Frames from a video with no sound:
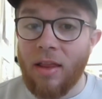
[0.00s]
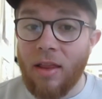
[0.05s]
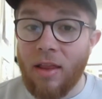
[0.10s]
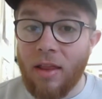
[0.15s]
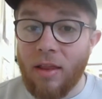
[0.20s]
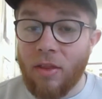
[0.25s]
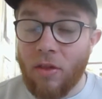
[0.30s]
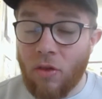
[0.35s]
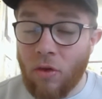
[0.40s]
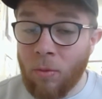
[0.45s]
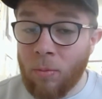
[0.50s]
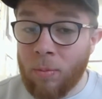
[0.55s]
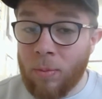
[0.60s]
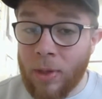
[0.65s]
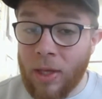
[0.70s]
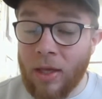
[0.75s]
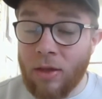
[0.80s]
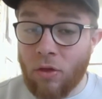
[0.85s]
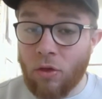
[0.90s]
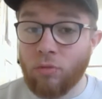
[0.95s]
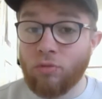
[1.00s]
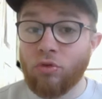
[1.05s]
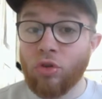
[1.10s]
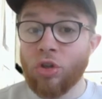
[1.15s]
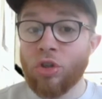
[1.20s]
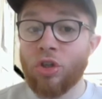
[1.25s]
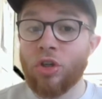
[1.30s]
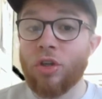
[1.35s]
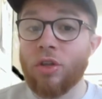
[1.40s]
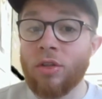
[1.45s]
some
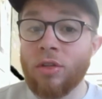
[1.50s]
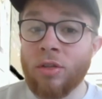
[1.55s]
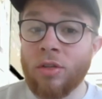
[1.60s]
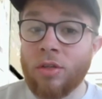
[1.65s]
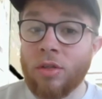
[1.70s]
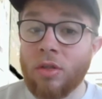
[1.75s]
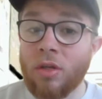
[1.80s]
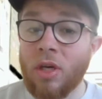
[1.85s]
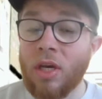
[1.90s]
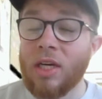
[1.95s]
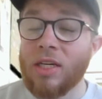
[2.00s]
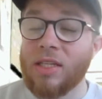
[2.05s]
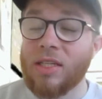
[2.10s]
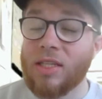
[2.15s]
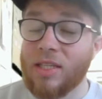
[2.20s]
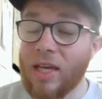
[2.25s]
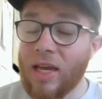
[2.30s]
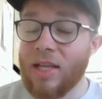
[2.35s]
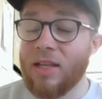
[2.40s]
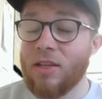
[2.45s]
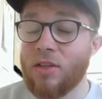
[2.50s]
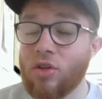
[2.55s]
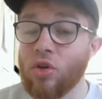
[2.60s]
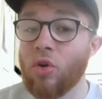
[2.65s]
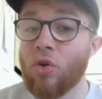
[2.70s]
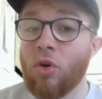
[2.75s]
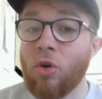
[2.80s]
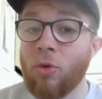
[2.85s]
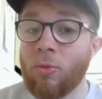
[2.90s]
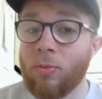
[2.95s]
Russians sent
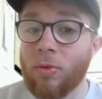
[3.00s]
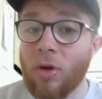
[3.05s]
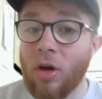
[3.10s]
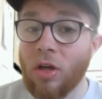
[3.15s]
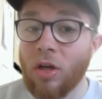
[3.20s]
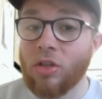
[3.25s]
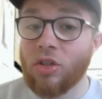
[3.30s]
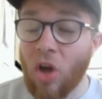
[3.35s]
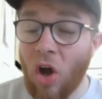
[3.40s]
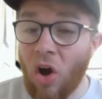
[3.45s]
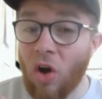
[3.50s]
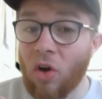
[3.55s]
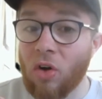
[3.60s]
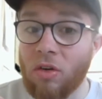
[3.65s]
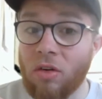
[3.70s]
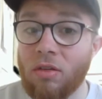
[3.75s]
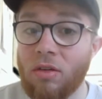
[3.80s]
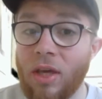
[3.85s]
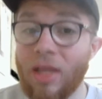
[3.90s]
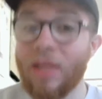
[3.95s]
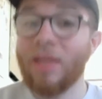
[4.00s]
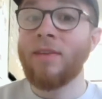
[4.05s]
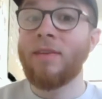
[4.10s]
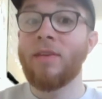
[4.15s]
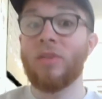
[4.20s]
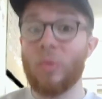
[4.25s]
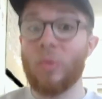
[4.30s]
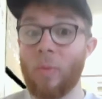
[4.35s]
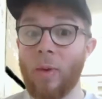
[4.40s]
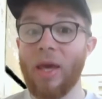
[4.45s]
up a dog into
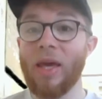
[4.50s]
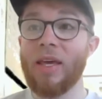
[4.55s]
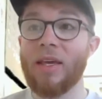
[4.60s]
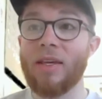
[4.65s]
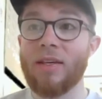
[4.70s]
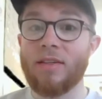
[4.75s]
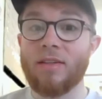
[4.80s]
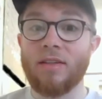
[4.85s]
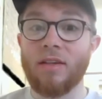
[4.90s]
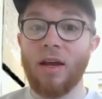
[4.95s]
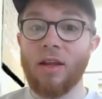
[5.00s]
space.